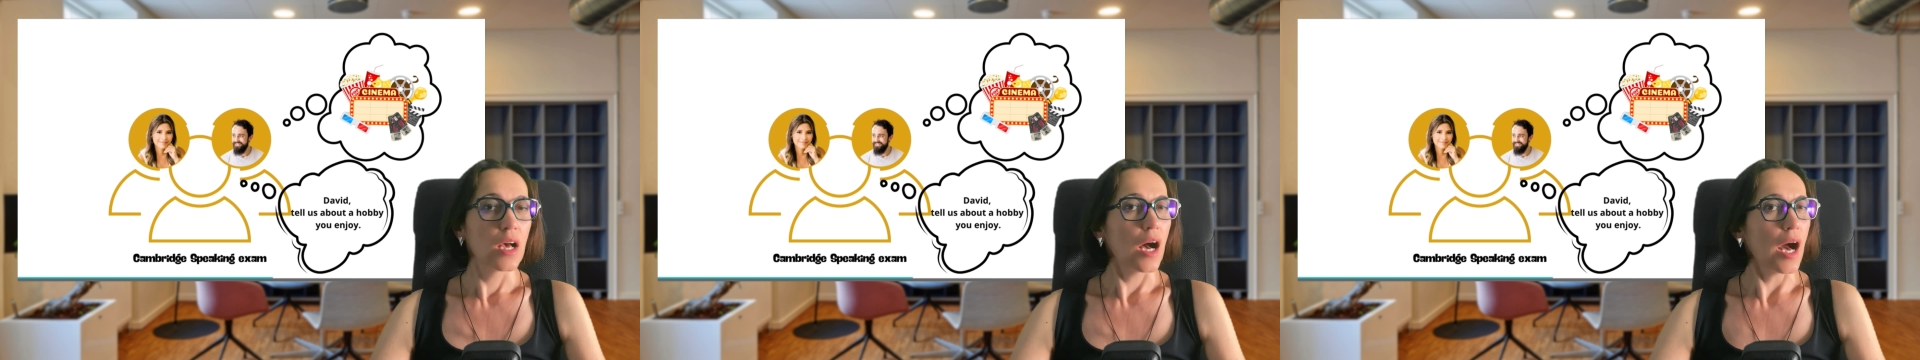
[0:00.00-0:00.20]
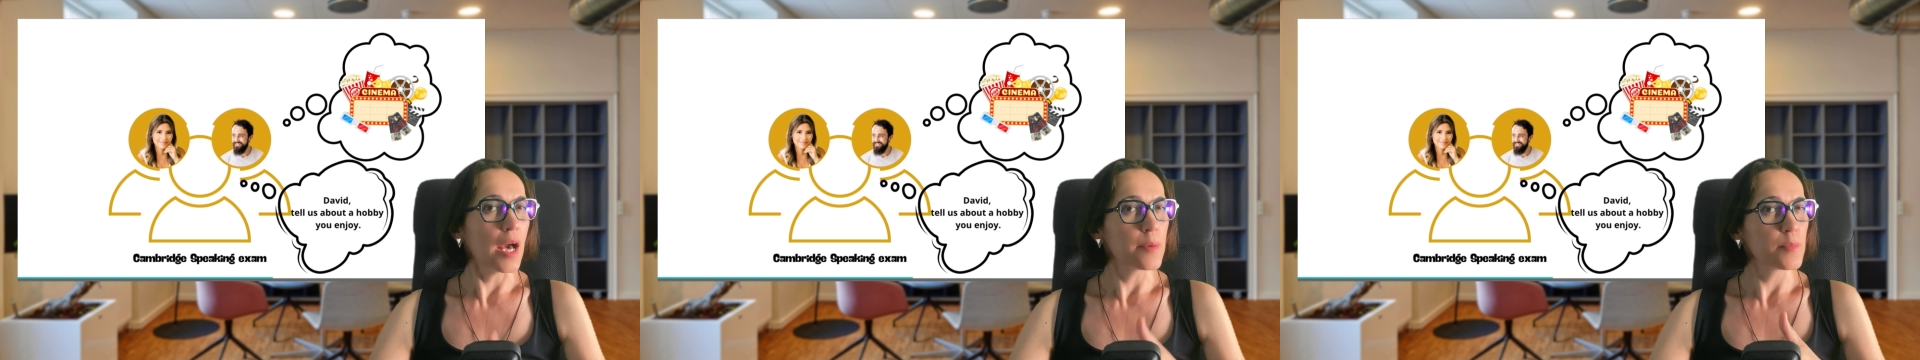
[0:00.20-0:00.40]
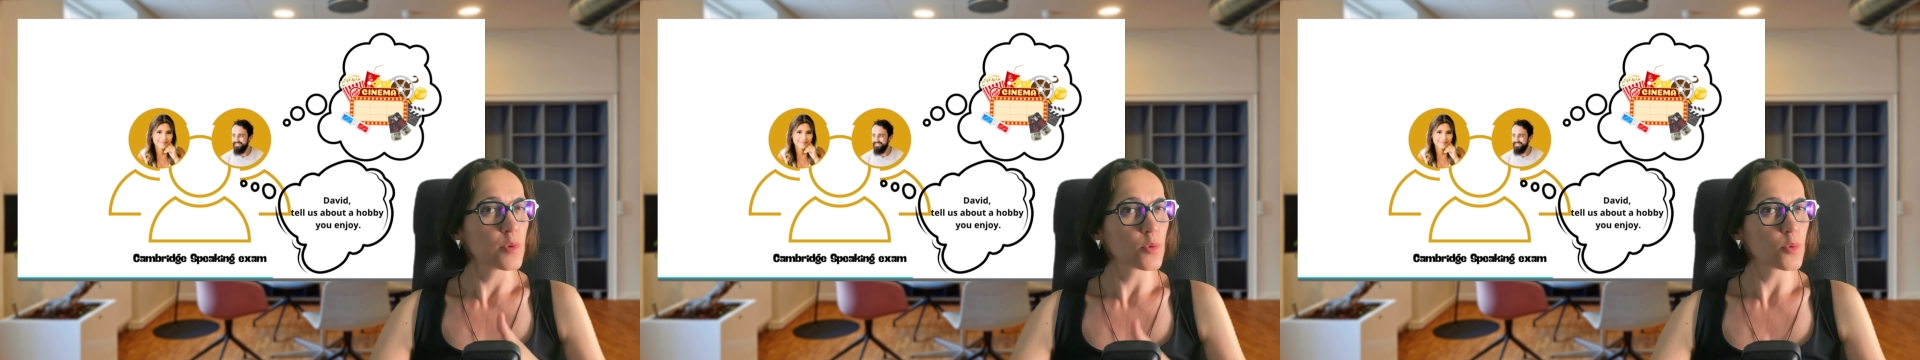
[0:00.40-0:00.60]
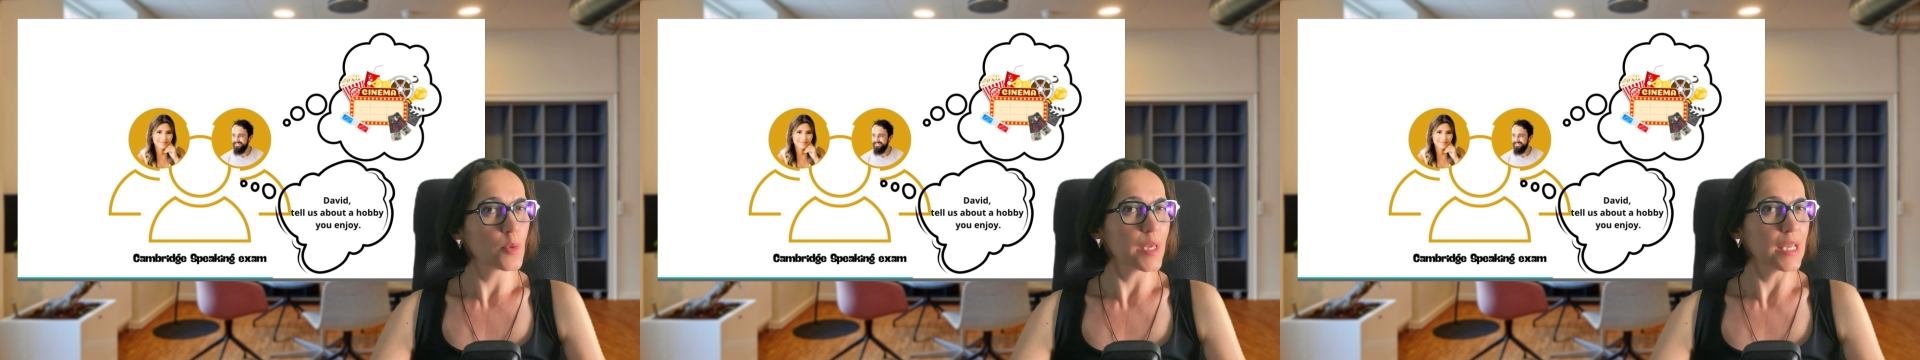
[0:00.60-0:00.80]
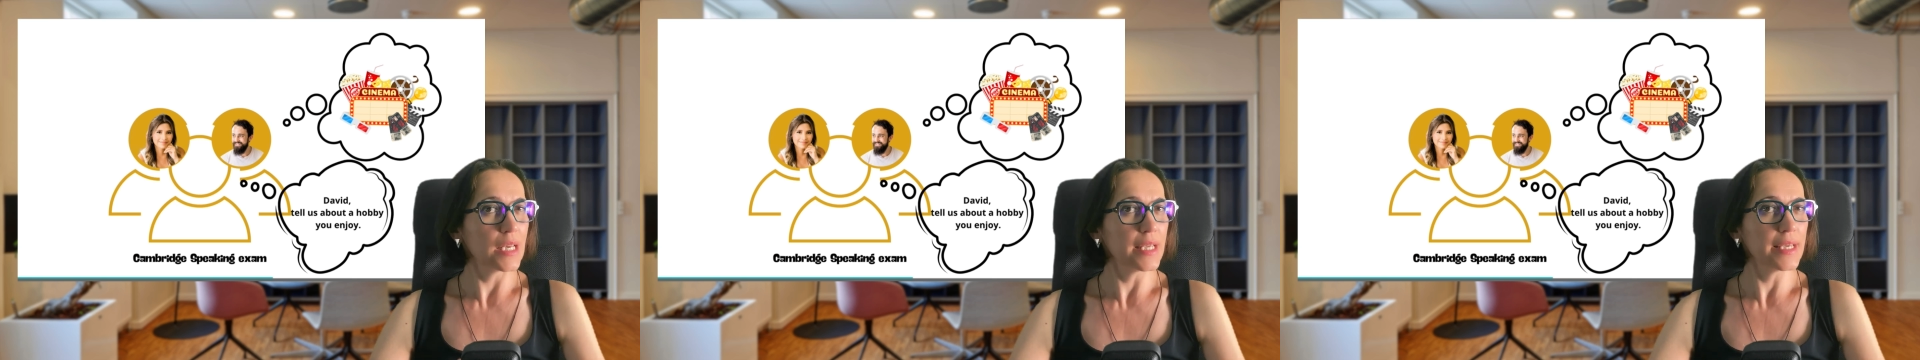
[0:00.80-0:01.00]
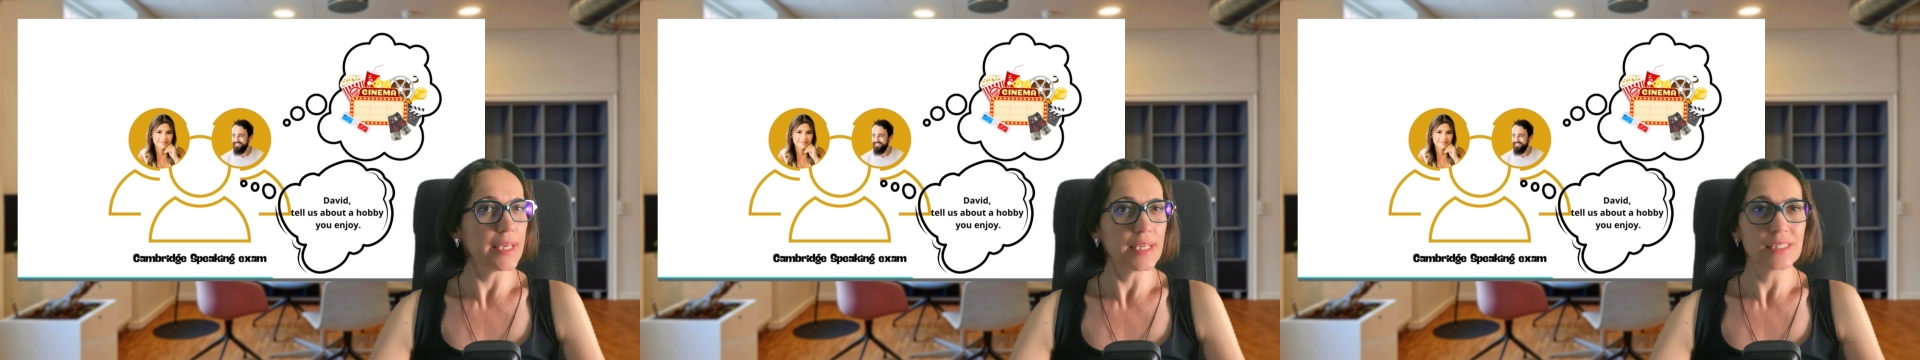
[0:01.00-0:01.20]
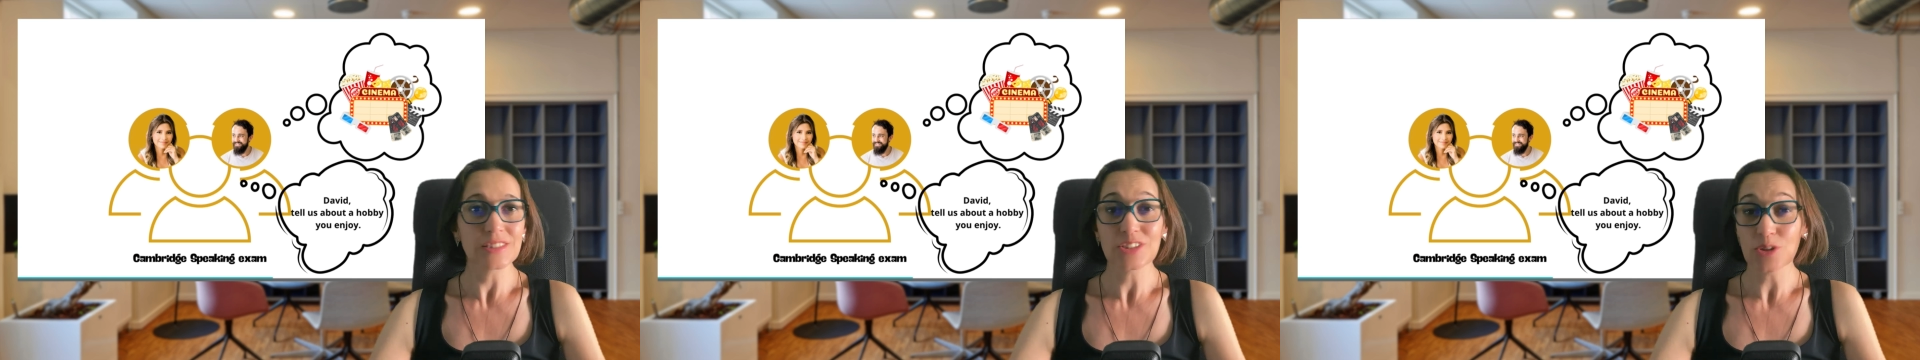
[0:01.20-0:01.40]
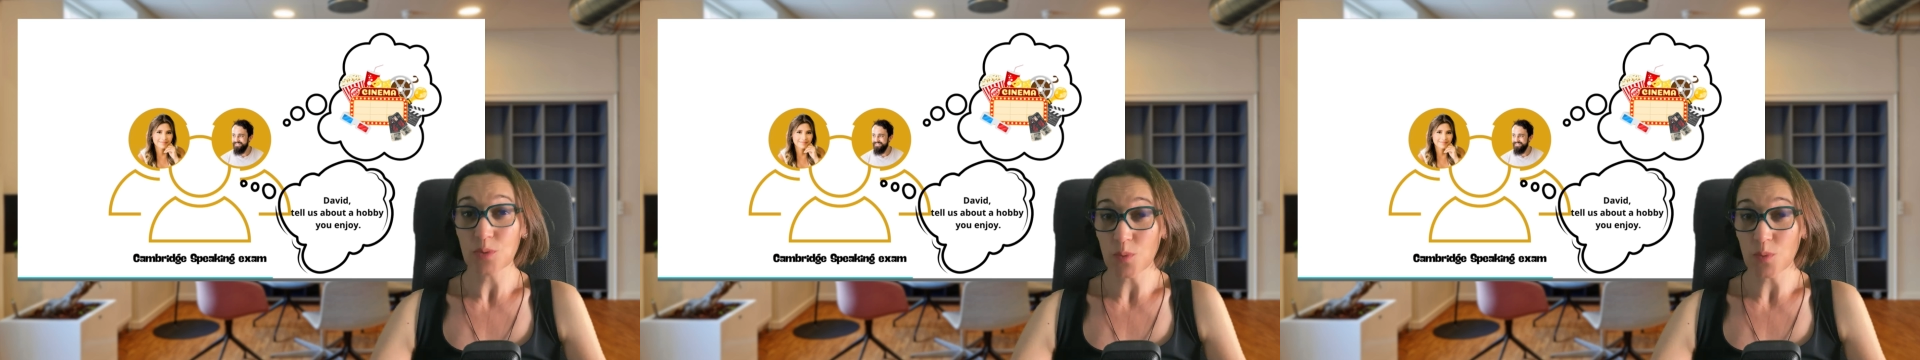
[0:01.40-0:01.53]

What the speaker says: I'm really into